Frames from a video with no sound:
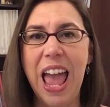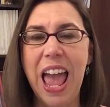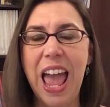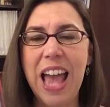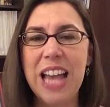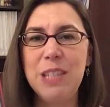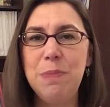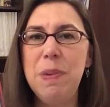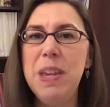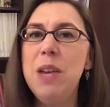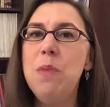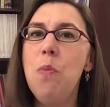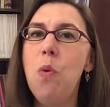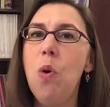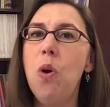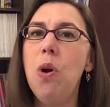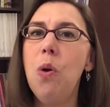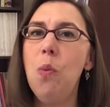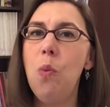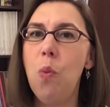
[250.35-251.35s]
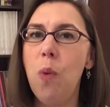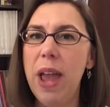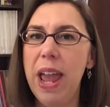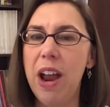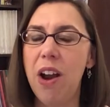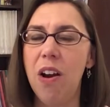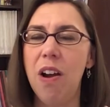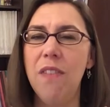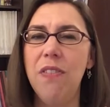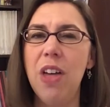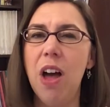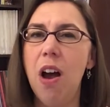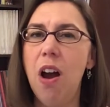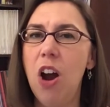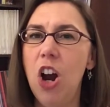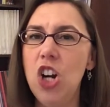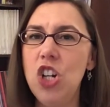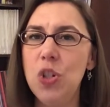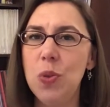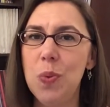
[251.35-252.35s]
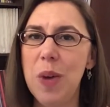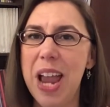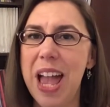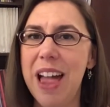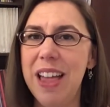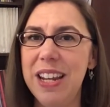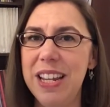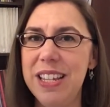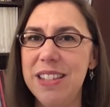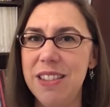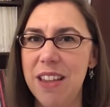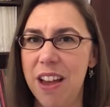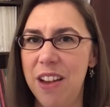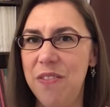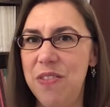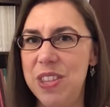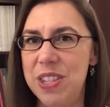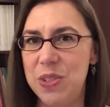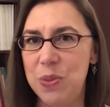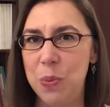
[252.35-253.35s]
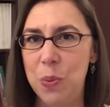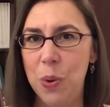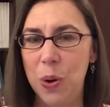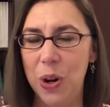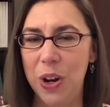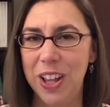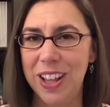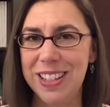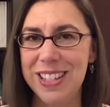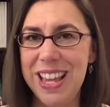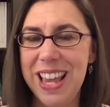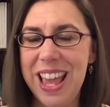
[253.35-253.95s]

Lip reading: as being more aware of the harsh realities of this world.